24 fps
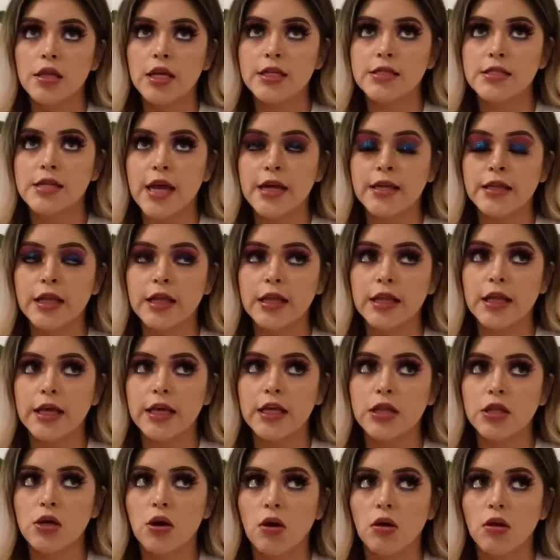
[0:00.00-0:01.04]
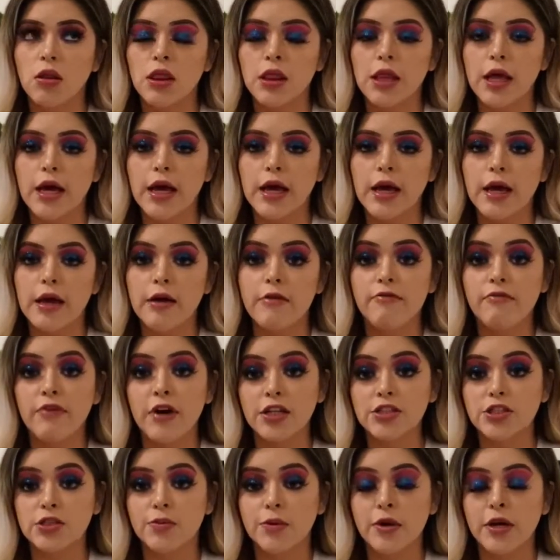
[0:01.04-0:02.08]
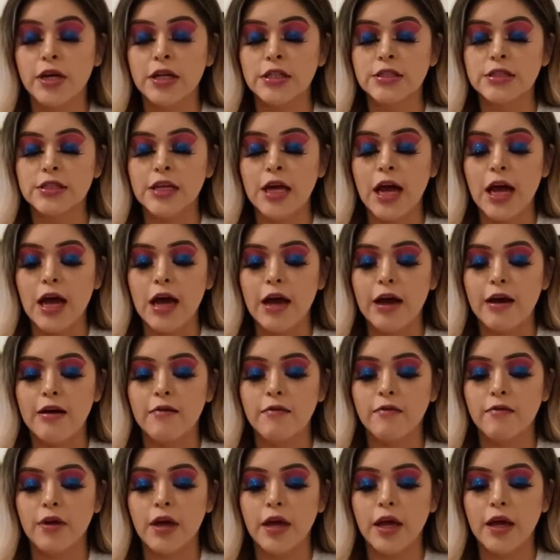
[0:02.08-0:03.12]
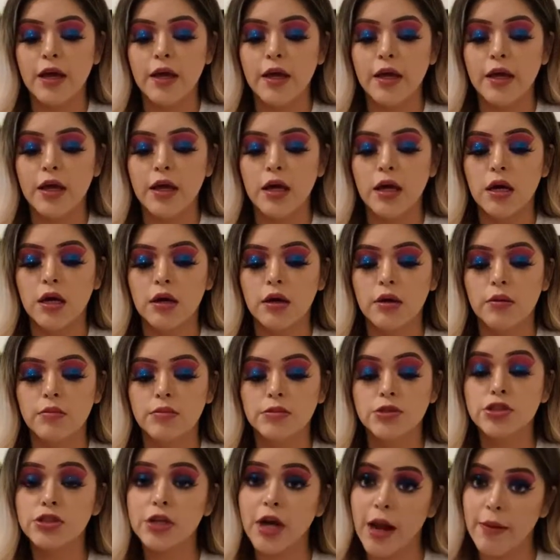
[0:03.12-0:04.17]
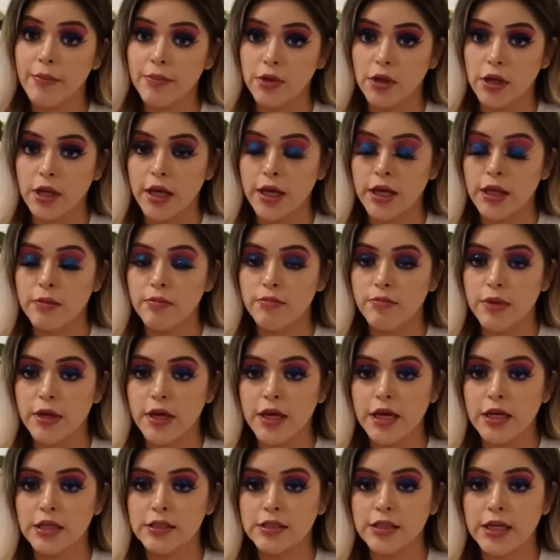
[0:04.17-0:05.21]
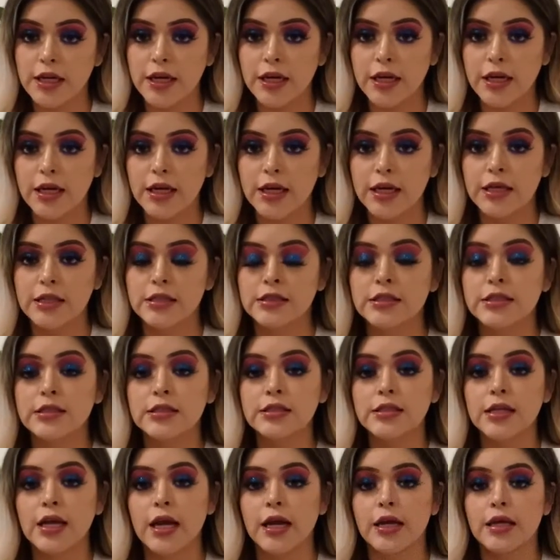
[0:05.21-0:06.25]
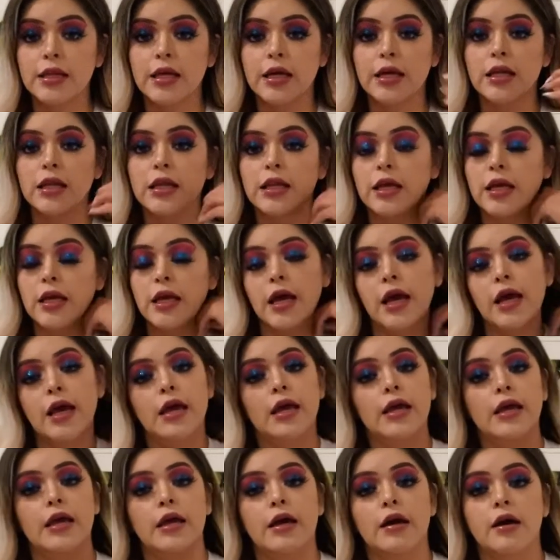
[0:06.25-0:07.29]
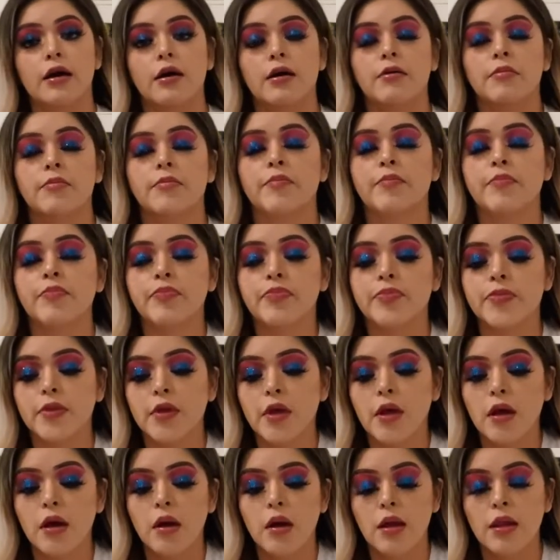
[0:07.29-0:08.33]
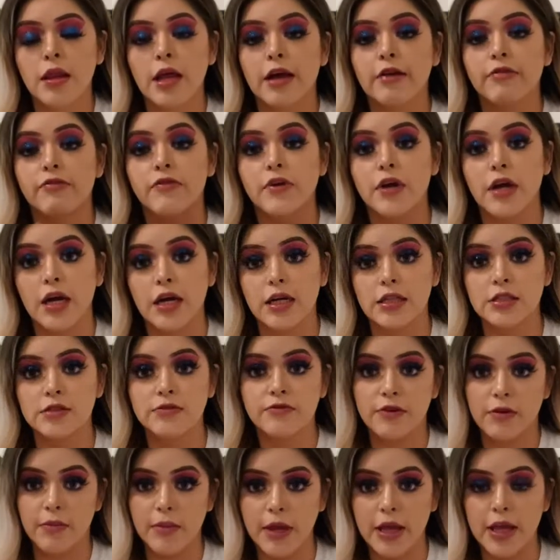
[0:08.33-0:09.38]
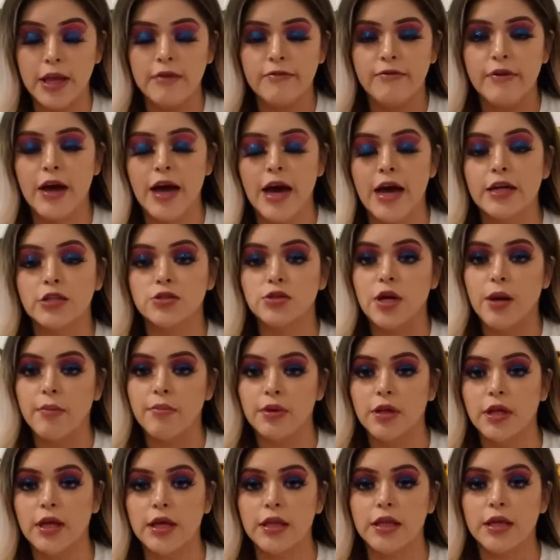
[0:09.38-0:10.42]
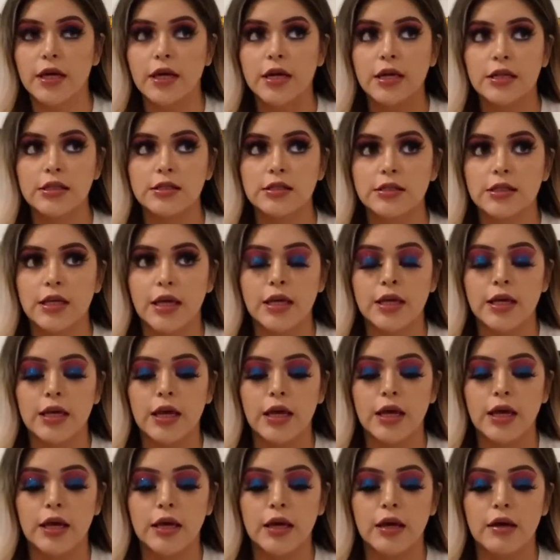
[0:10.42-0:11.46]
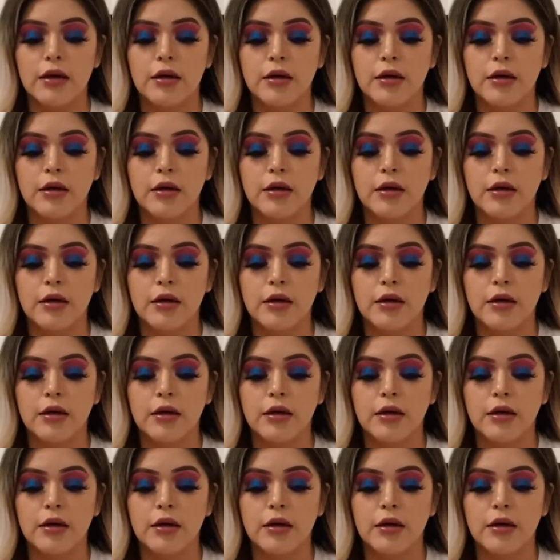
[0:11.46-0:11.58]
technically don't let foster parents have a trampoline, because it is technically a like for me, if I had a trampoline, it is like a,